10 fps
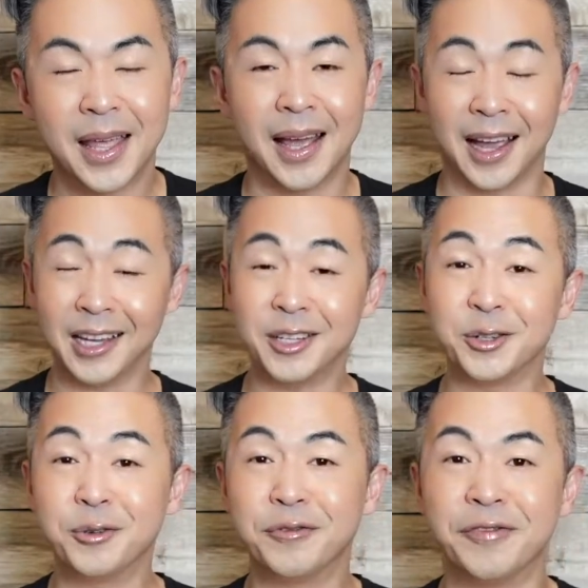I
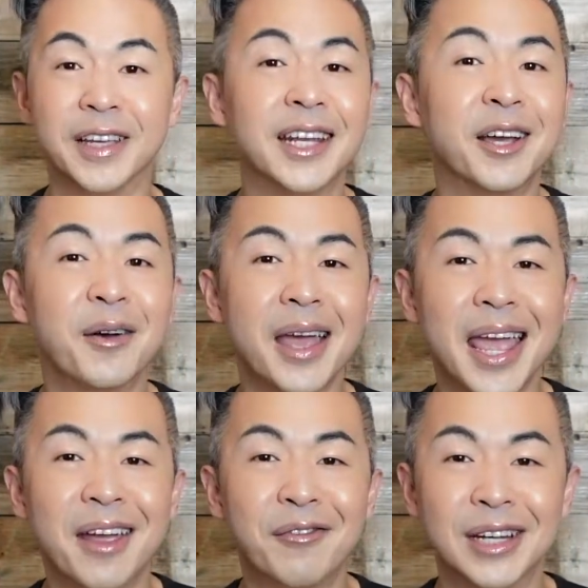do video
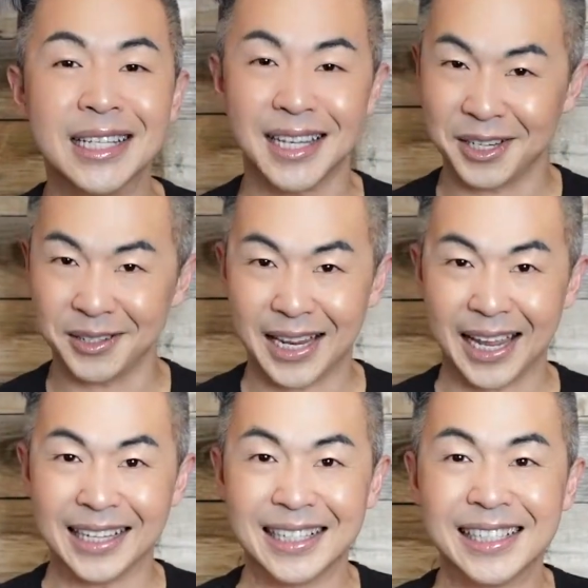every single day.